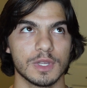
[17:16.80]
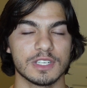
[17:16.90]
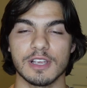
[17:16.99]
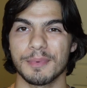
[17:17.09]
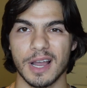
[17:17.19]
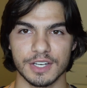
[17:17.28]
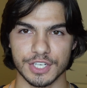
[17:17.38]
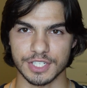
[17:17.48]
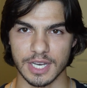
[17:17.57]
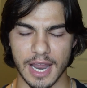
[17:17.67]

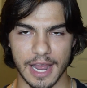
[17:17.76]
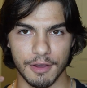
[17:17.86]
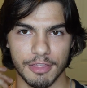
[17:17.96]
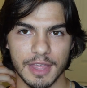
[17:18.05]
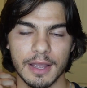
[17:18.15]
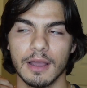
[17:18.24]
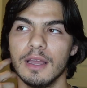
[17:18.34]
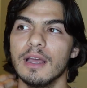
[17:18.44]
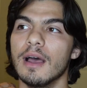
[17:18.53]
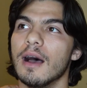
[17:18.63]
subconscious denial thing,
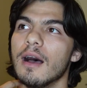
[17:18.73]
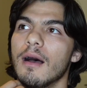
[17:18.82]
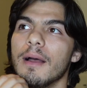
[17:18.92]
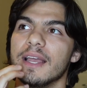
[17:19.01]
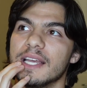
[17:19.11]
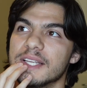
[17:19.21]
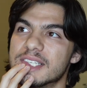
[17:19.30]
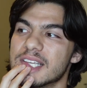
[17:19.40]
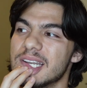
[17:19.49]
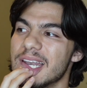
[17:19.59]

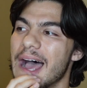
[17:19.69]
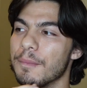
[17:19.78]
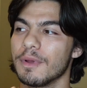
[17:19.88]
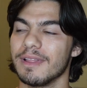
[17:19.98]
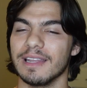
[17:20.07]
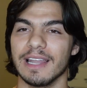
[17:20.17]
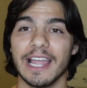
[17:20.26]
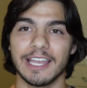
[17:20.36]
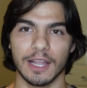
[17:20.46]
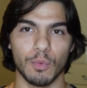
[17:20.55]
is not really
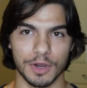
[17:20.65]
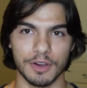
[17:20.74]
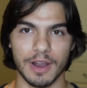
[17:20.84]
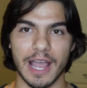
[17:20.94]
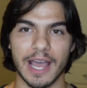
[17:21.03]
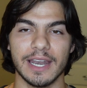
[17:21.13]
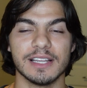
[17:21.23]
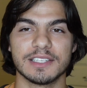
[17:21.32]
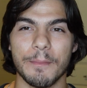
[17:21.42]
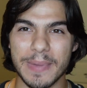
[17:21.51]
liking where you're at. And
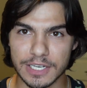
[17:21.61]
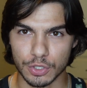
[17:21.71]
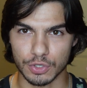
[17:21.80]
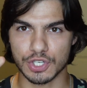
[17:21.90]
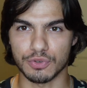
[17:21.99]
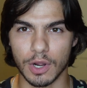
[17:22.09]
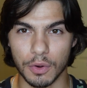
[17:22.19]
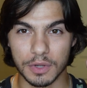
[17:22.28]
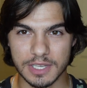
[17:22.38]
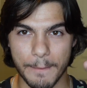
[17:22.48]
it's a mental
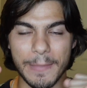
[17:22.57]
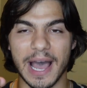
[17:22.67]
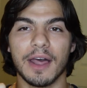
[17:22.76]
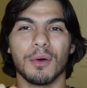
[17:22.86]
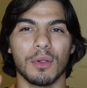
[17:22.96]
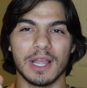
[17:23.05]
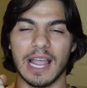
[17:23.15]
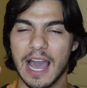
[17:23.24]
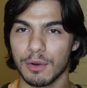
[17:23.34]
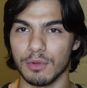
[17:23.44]
struggle. It's a battle. Like,
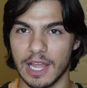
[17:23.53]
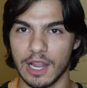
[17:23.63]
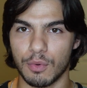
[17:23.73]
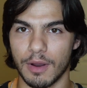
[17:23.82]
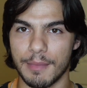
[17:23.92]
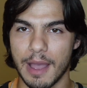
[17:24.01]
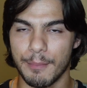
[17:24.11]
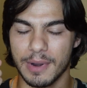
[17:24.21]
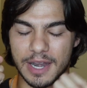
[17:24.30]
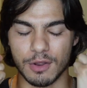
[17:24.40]
I don't like where I'm at,
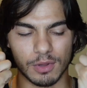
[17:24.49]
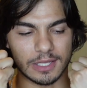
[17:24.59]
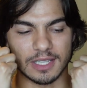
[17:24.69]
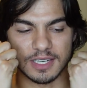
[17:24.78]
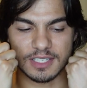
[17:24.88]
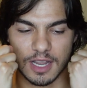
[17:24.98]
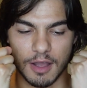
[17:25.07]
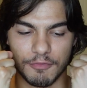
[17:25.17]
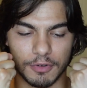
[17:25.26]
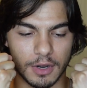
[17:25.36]
but I don't like the
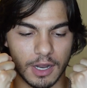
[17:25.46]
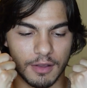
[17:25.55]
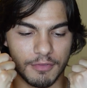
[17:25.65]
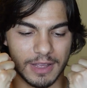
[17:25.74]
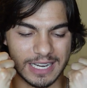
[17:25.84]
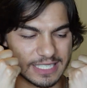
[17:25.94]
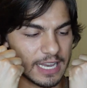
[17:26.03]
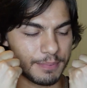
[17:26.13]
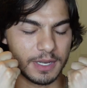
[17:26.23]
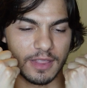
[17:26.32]
discomfort of
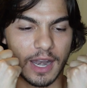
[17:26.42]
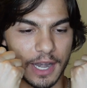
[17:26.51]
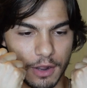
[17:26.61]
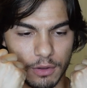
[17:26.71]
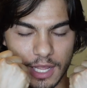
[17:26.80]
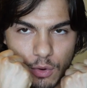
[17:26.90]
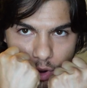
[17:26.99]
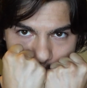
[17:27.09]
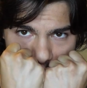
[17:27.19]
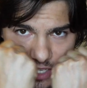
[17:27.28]
accepting that I don't like
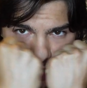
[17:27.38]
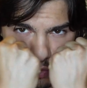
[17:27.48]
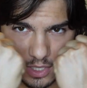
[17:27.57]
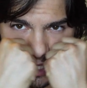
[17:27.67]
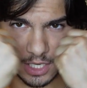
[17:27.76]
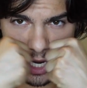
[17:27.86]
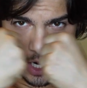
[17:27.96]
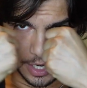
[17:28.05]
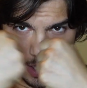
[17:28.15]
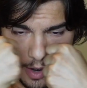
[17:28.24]
where I'm at. So it's,
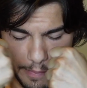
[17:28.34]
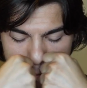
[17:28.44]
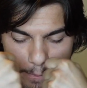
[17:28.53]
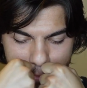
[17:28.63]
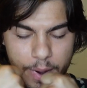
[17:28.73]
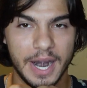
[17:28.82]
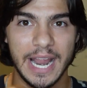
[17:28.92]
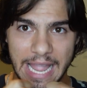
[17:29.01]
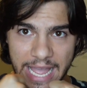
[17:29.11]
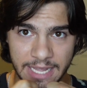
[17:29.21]
you're
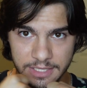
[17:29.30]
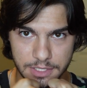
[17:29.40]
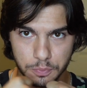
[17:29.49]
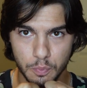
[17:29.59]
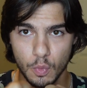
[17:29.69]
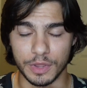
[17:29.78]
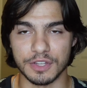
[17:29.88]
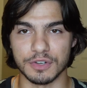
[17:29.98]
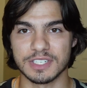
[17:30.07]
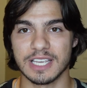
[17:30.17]
butting heads
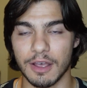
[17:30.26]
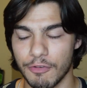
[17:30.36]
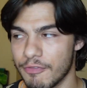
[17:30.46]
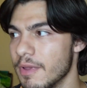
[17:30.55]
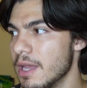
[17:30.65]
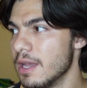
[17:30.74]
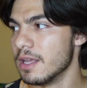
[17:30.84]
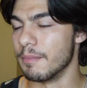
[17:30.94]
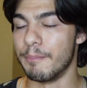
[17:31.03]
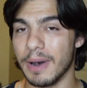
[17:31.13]
with yourself,
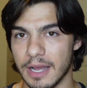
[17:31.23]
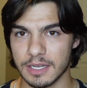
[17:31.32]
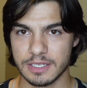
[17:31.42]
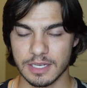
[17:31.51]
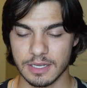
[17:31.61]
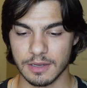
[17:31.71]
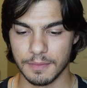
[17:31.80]
but